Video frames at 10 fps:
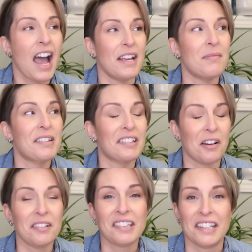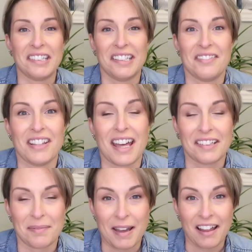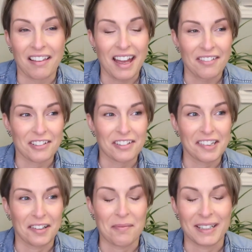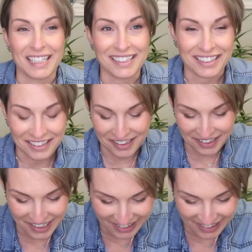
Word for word: I am so sensitive to that smell after so many years